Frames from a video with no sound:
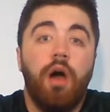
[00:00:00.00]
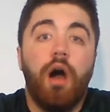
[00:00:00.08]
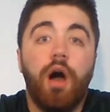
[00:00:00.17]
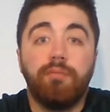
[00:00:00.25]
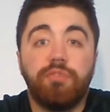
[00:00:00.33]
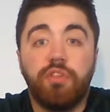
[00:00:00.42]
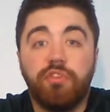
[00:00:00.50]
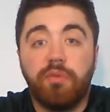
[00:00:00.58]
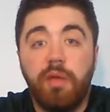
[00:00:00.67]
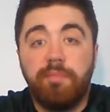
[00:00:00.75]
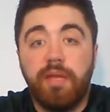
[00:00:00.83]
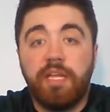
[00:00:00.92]
So those are
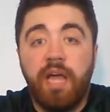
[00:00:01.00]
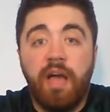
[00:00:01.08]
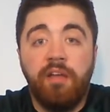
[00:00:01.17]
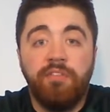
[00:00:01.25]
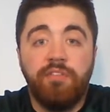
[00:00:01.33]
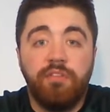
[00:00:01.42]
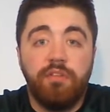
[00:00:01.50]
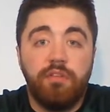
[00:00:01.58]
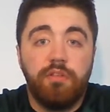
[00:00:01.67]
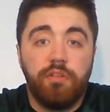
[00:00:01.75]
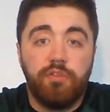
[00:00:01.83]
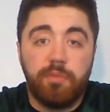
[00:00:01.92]
my pick, guys.
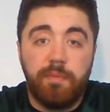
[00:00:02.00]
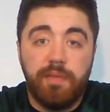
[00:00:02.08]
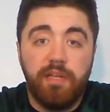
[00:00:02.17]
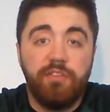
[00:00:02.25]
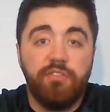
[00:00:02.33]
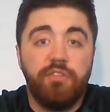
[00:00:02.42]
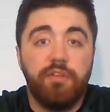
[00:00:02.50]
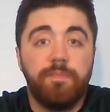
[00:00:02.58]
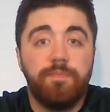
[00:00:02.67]
Those are my picks.